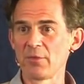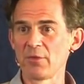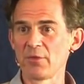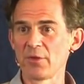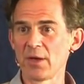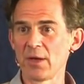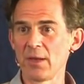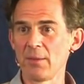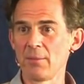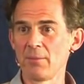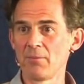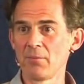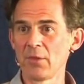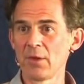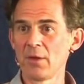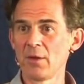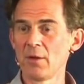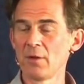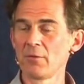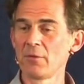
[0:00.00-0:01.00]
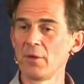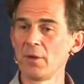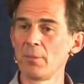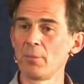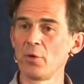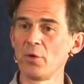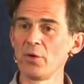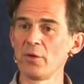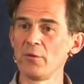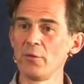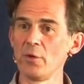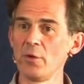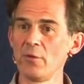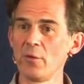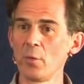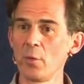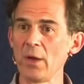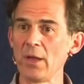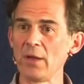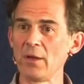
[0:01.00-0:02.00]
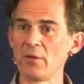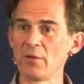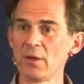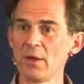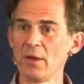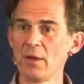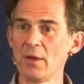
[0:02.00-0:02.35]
to time. From the point of view of awareness,